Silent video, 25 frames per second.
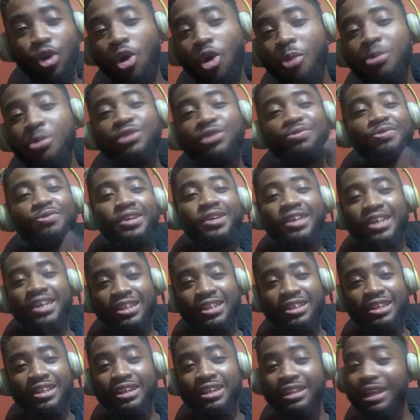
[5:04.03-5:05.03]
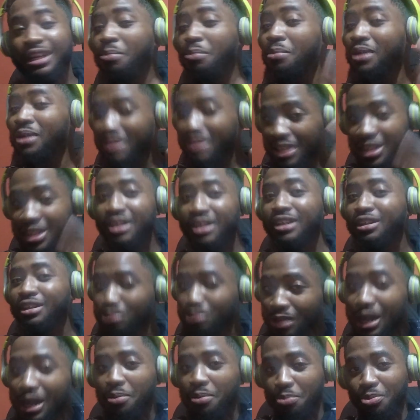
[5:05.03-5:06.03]
almost forget that my nigga can
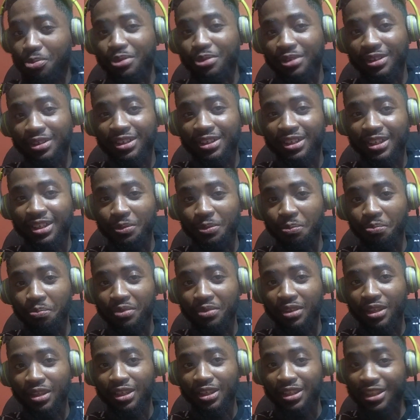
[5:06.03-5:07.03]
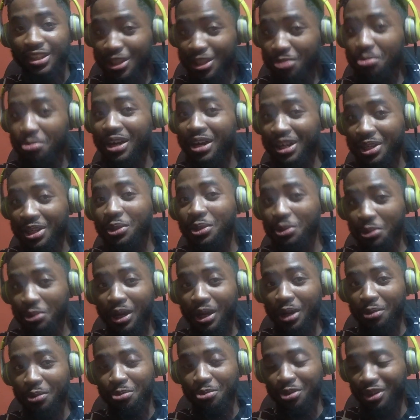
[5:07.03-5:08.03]
rap. This man can
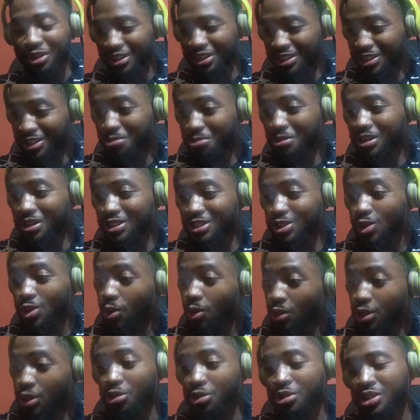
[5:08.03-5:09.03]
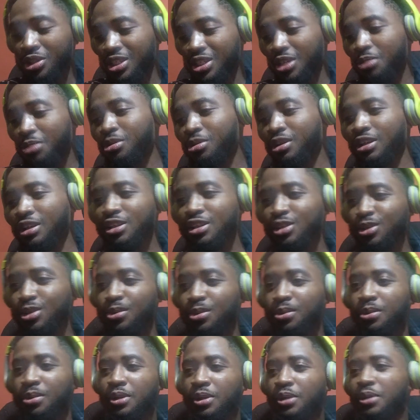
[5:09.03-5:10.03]
rap, bro. This man is underrated, bro. Let's
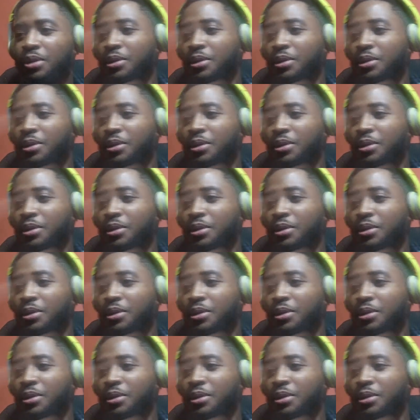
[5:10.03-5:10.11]
go.